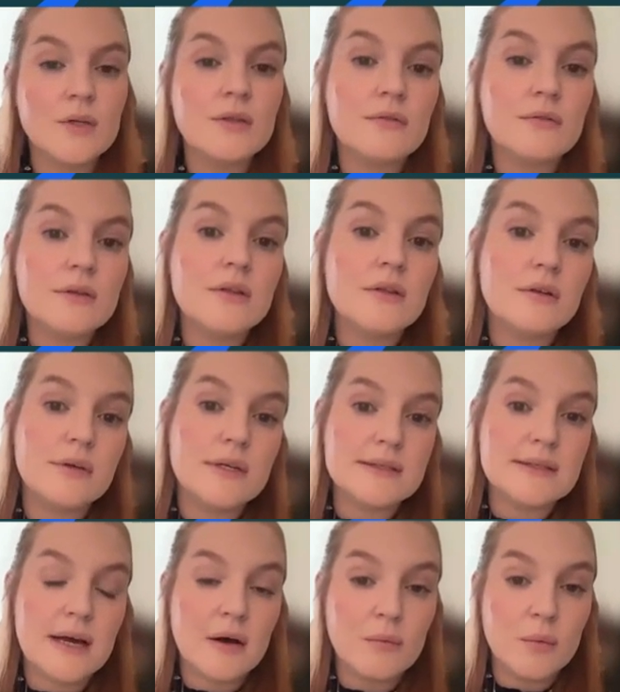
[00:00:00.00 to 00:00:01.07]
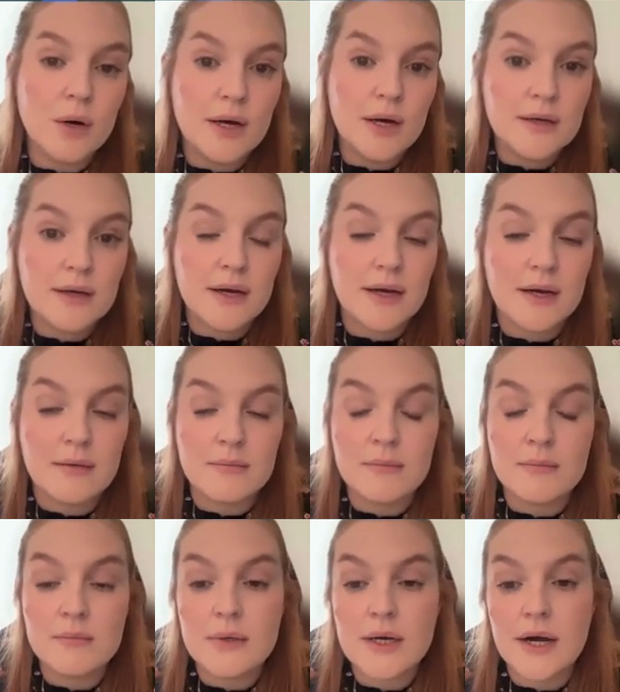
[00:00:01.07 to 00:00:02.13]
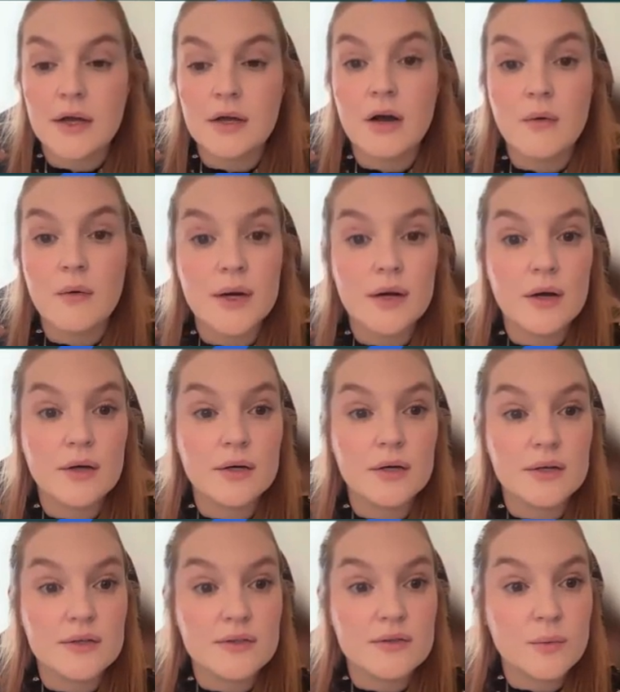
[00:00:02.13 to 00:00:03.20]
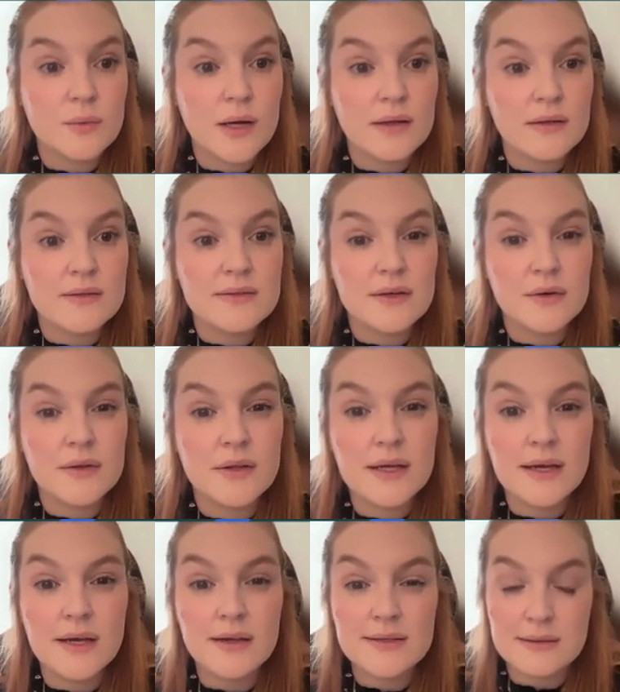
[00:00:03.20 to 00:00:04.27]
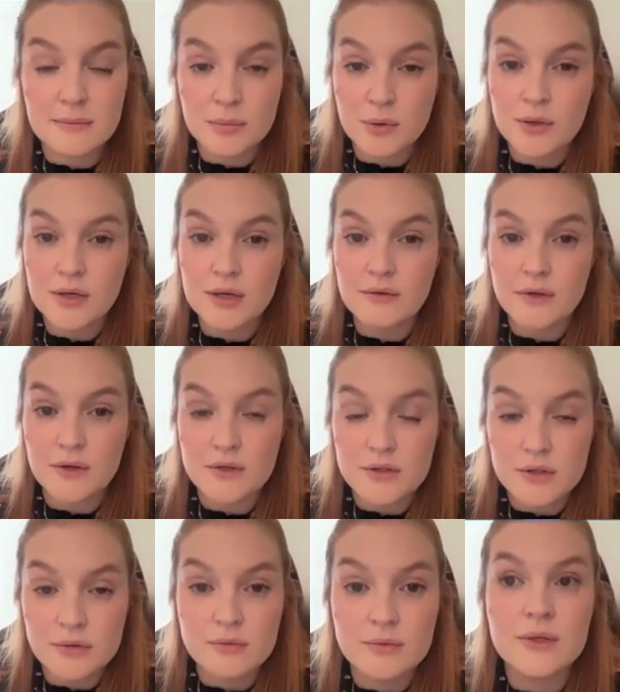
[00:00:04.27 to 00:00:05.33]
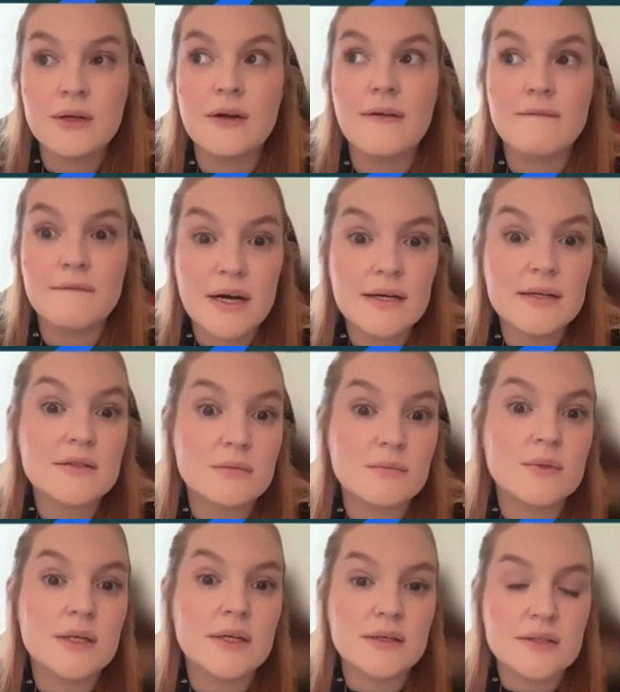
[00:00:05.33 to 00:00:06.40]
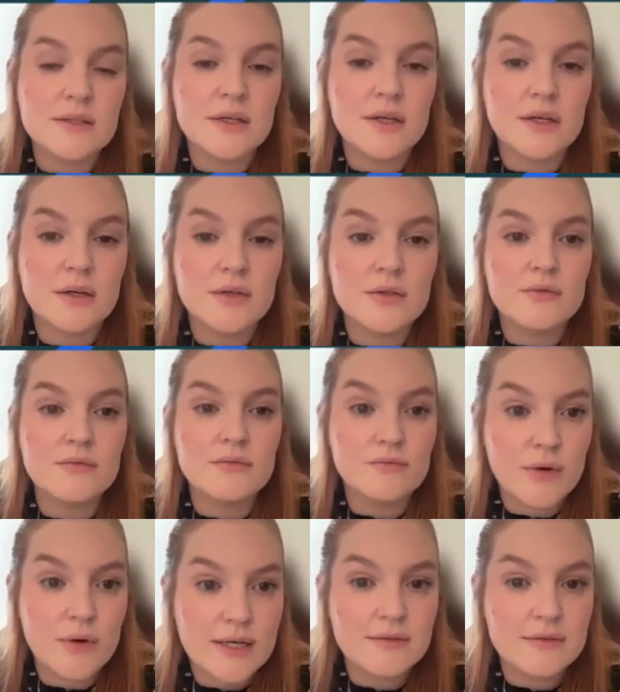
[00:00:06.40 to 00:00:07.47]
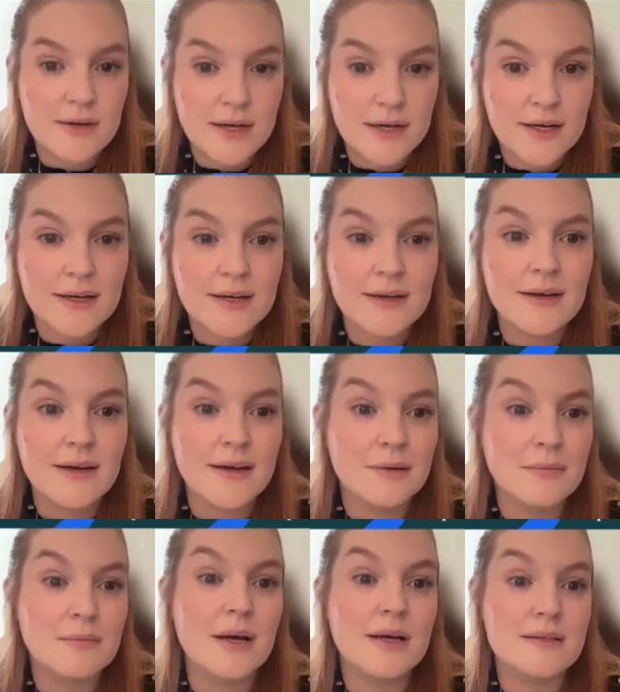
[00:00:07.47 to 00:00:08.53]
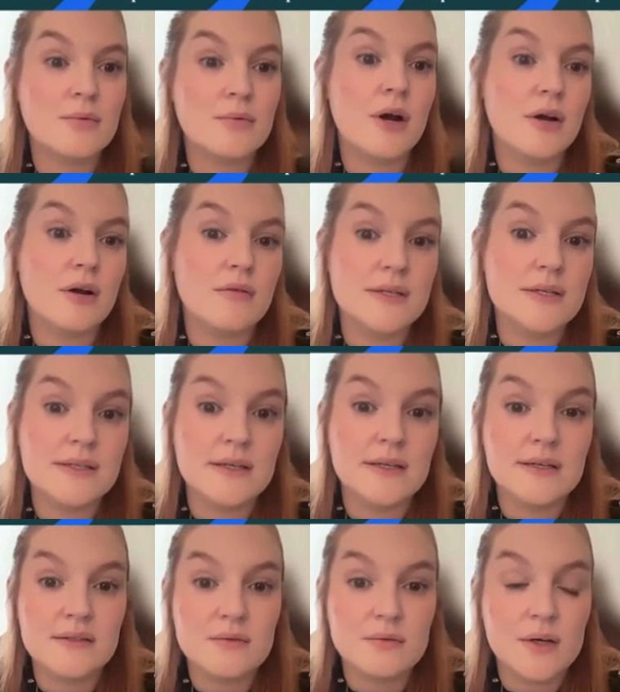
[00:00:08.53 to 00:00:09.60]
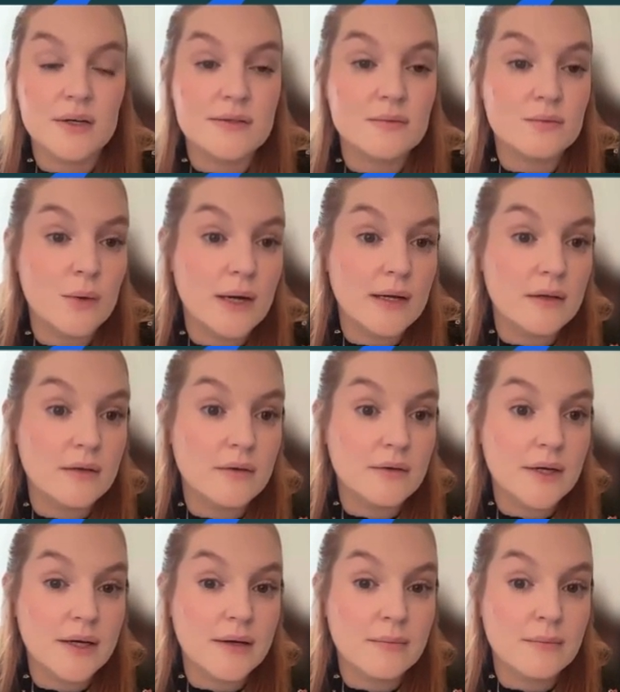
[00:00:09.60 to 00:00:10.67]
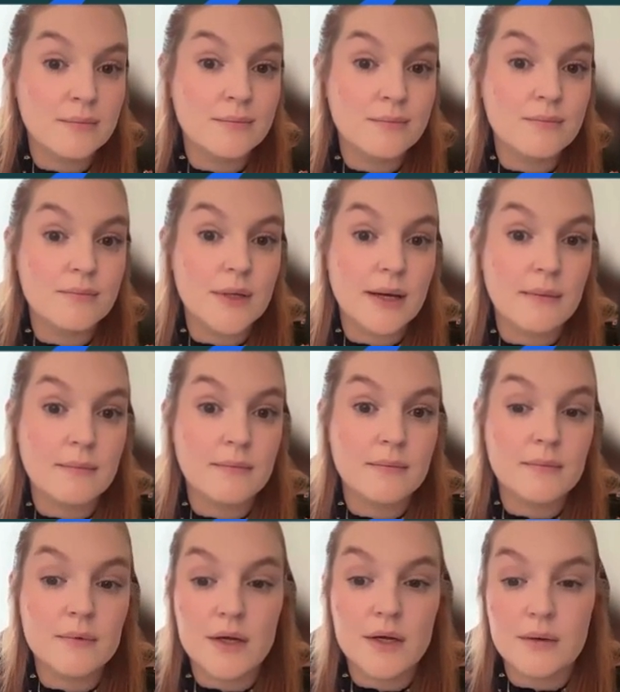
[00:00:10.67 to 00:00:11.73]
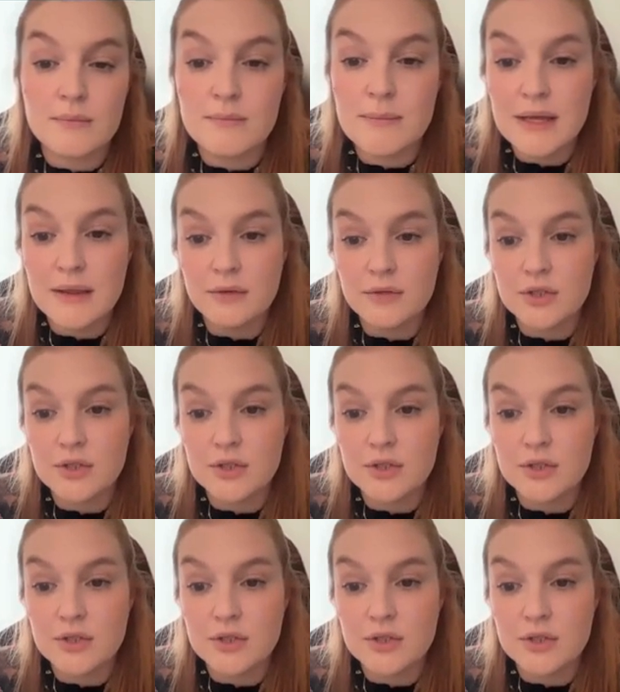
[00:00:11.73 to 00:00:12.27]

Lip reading: there is that work kind of going on as well. So I think it's important if you do find something to rectify it as a priority as well, and yeah, make those